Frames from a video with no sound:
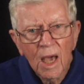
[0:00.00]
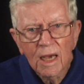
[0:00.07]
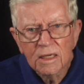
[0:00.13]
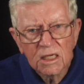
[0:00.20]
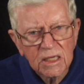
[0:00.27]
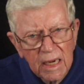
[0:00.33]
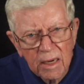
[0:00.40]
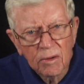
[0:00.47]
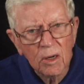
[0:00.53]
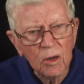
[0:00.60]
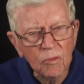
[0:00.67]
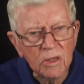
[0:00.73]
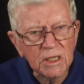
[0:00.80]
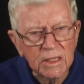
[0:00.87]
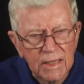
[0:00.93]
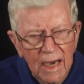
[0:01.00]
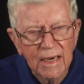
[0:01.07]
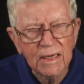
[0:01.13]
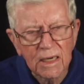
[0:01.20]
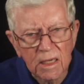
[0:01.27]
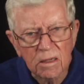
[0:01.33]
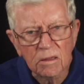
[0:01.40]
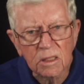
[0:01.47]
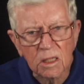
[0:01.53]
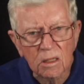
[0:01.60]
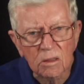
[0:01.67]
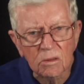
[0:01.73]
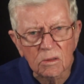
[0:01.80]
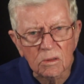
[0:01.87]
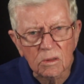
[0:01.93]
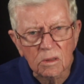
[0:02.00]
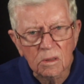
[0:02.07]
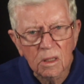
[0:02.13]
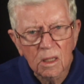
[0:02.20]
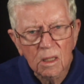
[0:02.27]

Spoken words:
Sarah was 90 years old.